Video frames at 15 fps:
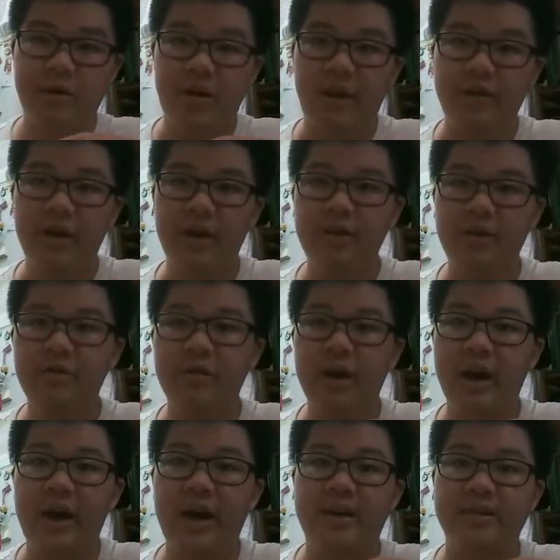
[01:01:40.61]
I'm getting Google
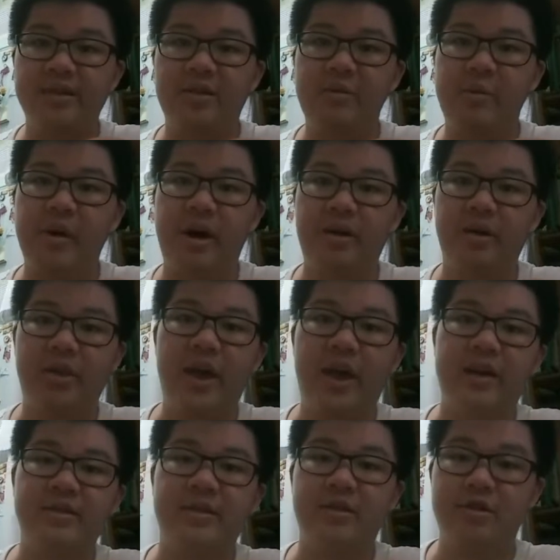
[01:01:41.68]
Hangouts, I'll be back.
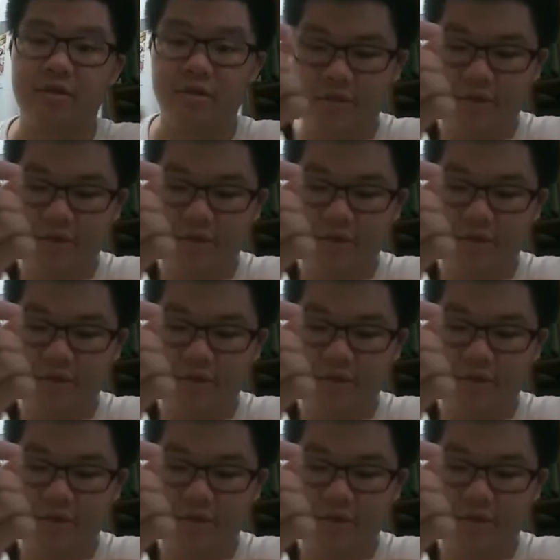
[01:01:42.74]
Thanks, I knew.